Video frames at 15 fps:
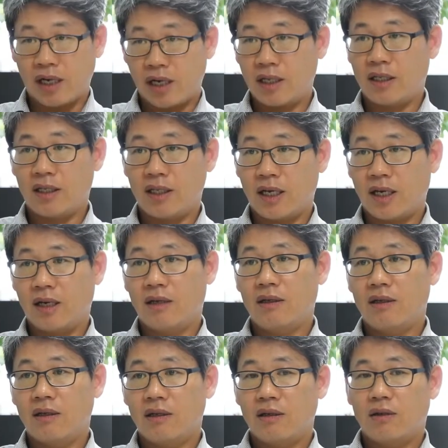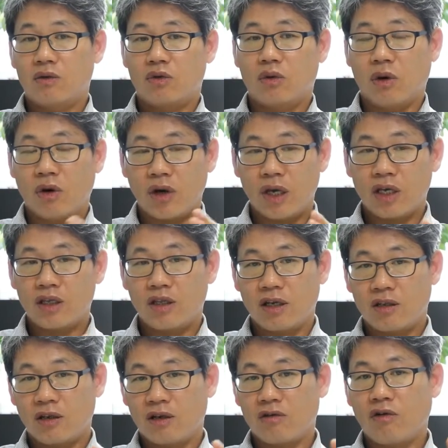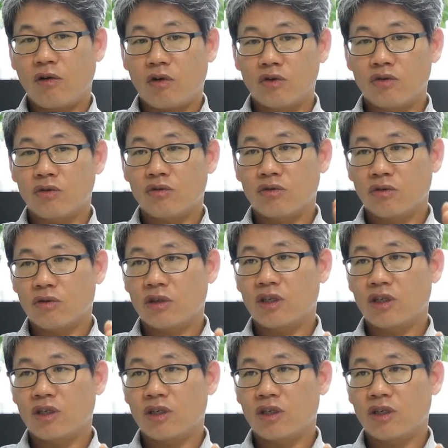from a allowed period of fishery for certain types of fish